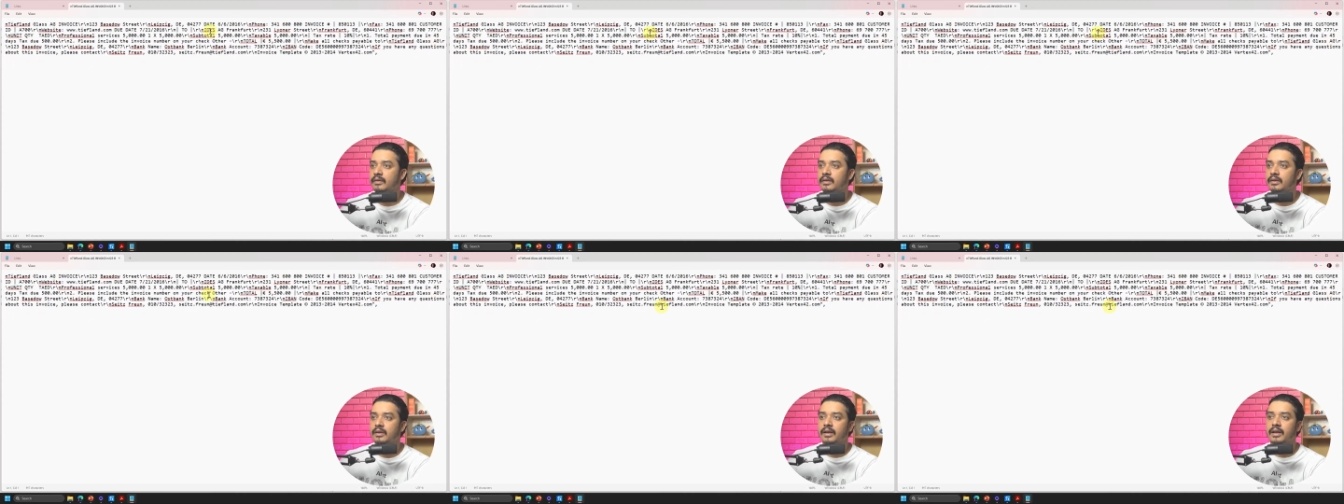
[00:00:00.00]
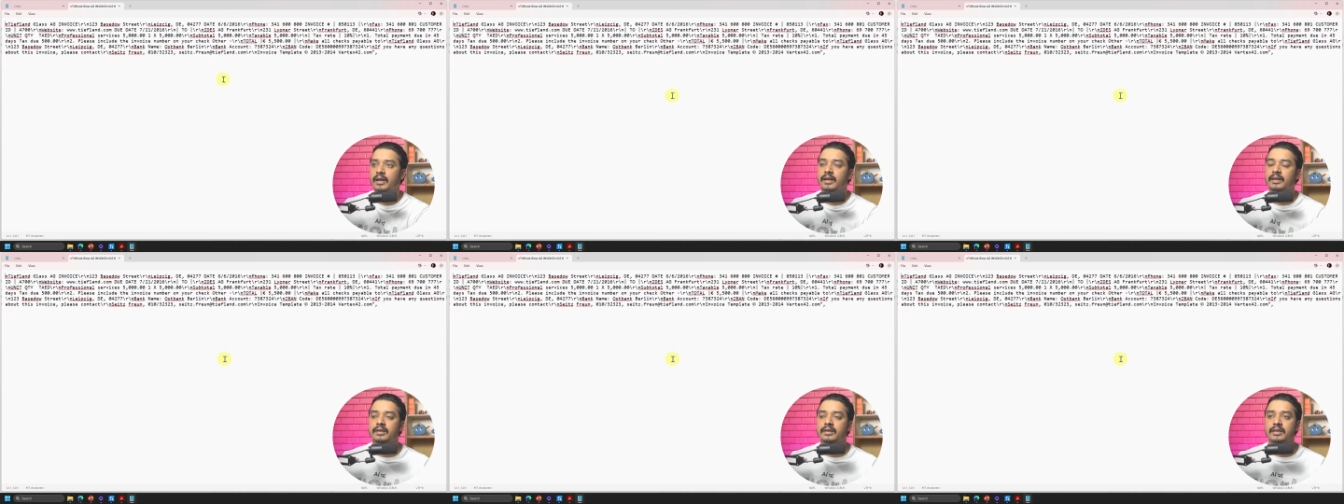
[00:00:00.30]

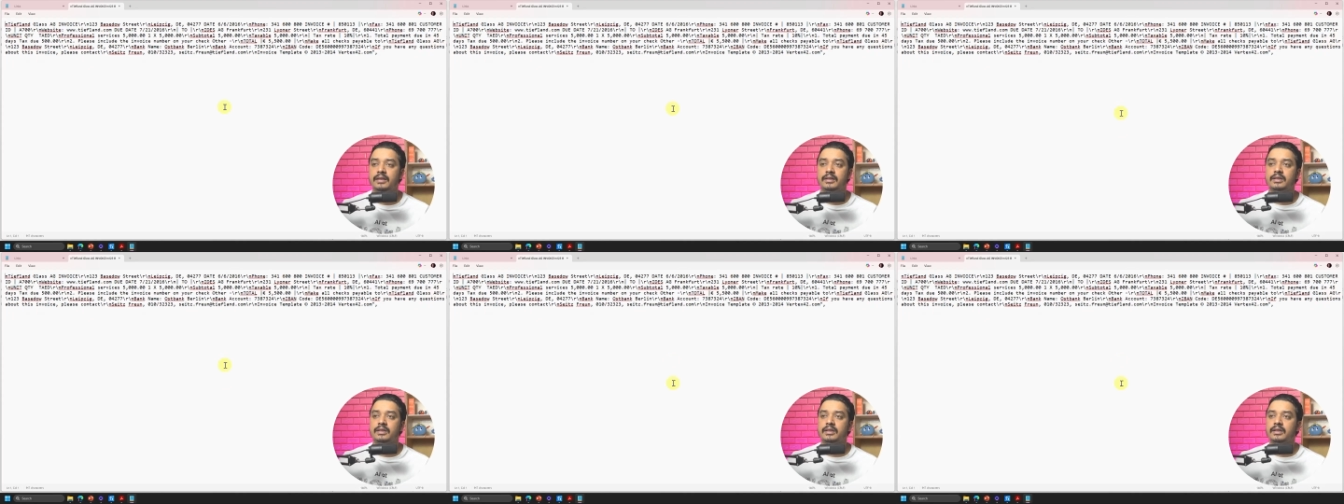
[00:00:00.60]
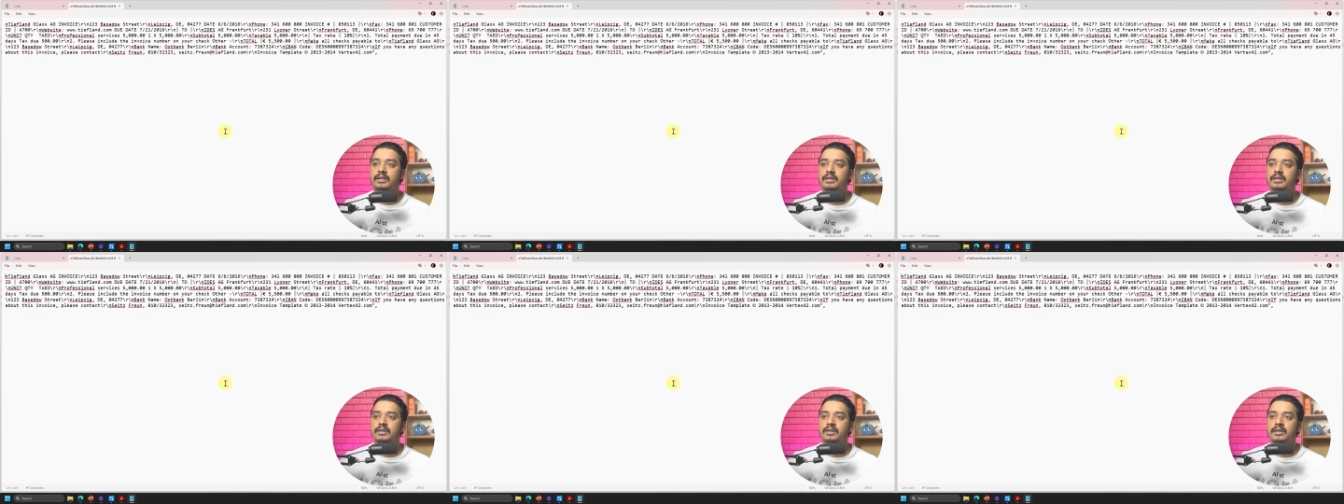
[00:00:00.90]
And this
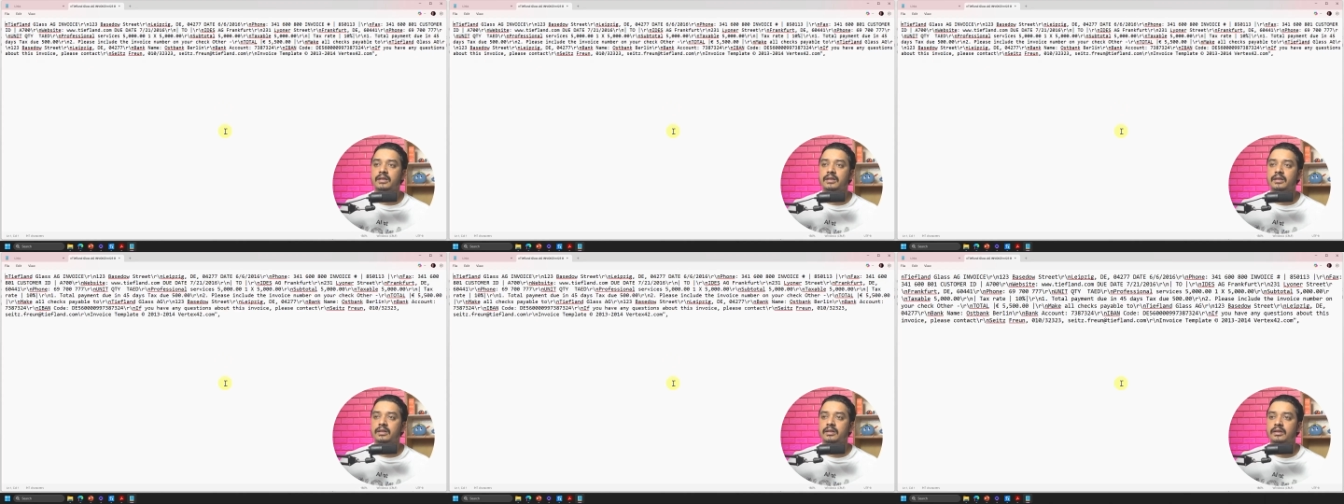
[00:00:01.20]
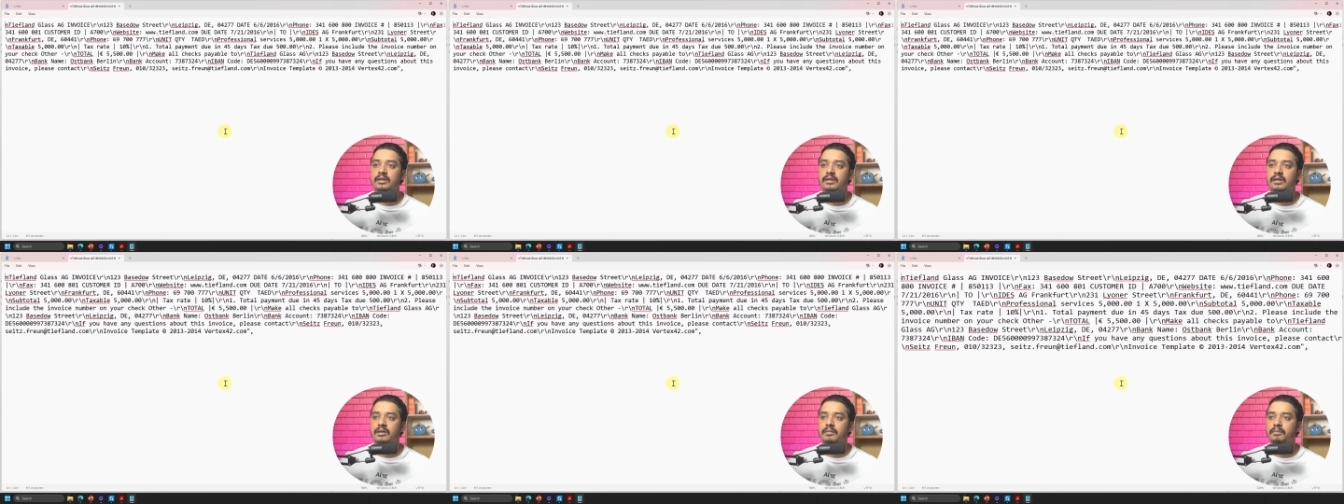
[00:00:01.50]
is the
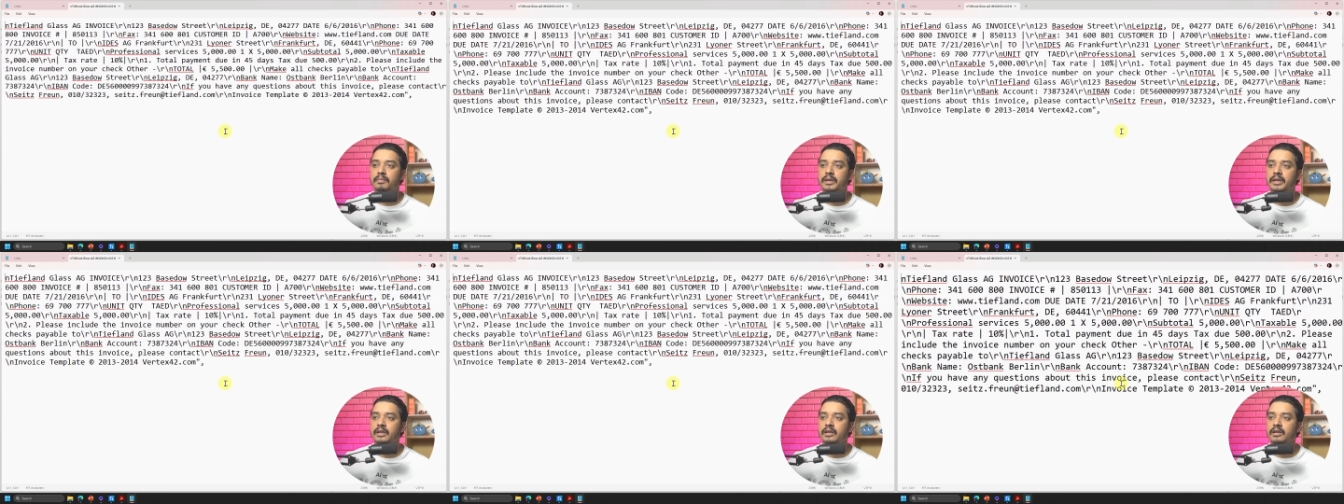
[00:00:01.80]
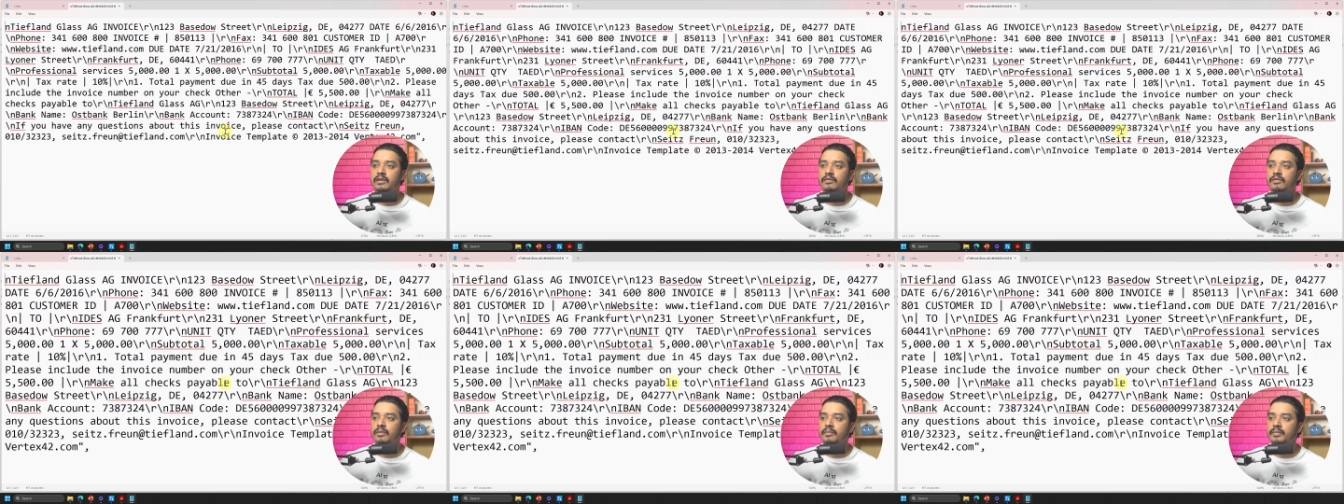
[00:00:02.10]
complete
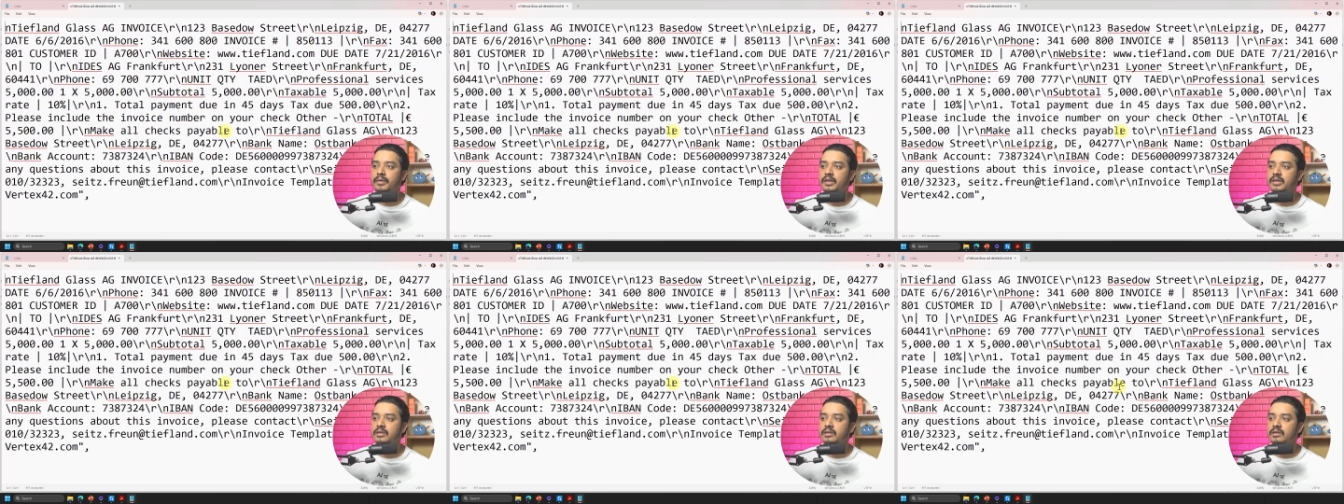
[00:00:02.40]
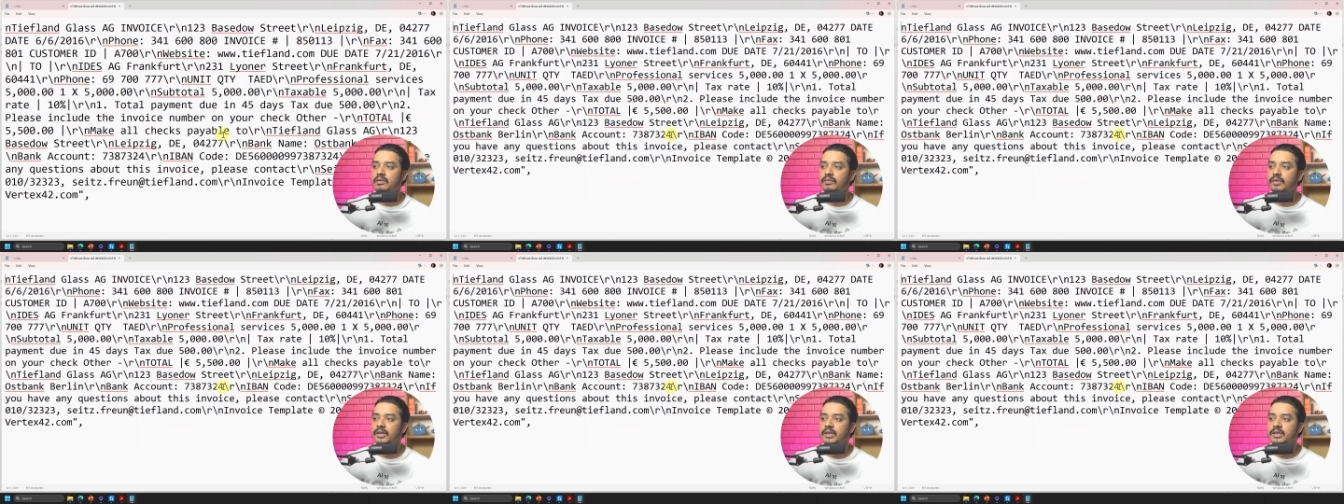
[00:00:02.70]

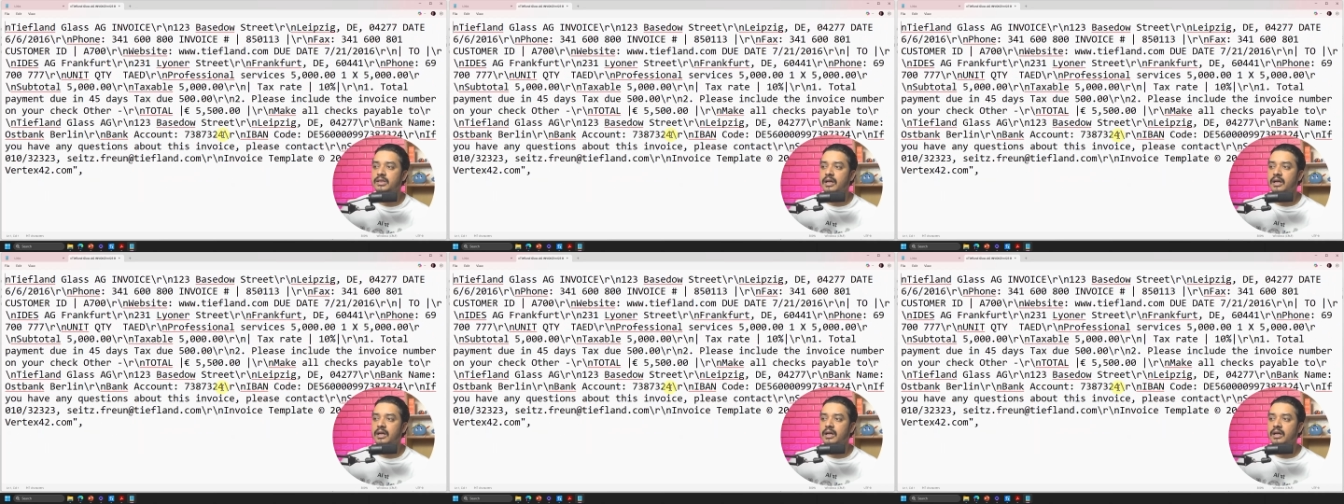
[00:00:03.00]
information which